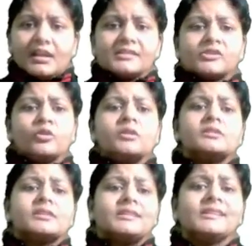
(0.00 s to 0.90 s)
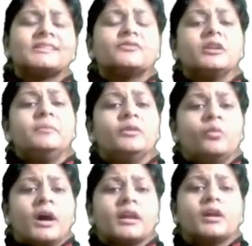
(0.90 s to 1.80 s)
So this will be
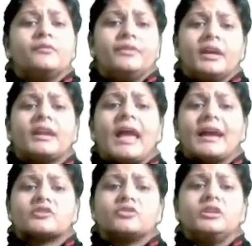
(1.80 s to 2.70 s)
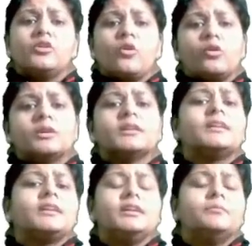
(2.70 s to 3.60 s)
work where actually all the
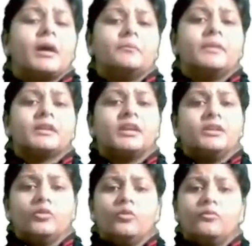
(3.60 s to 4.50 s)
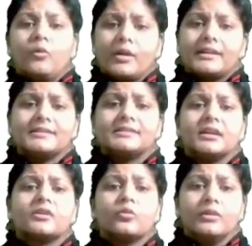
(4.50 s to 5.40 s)
team member, they know what is
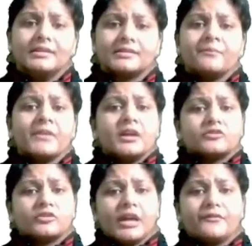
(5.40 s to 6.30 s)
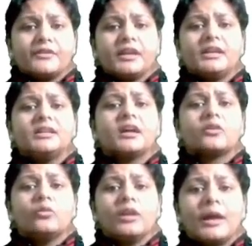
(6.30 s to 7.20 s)
their role is. So definitely the
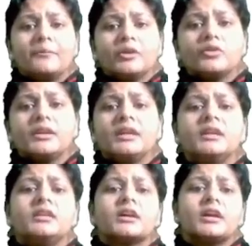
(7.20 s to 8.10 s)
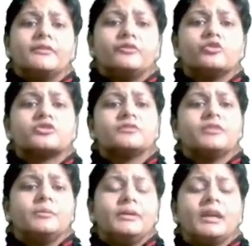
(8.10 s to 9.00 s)
role ambiguity, the confusion
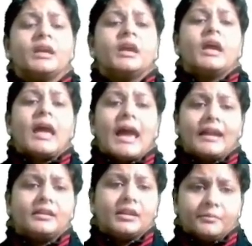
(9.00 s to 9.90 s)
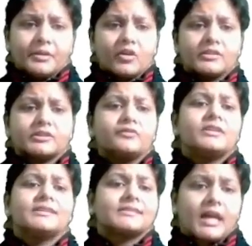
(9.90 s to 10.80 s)
will be ended because of
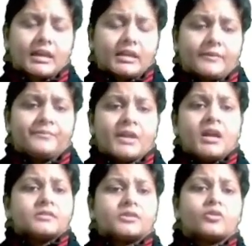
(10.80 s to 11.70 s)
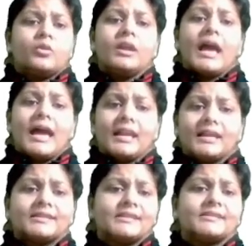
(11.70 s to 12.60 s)
this technique. So role
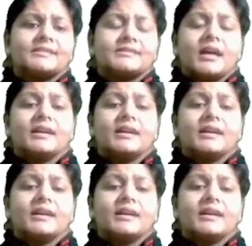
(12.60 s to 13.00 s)
analysis is the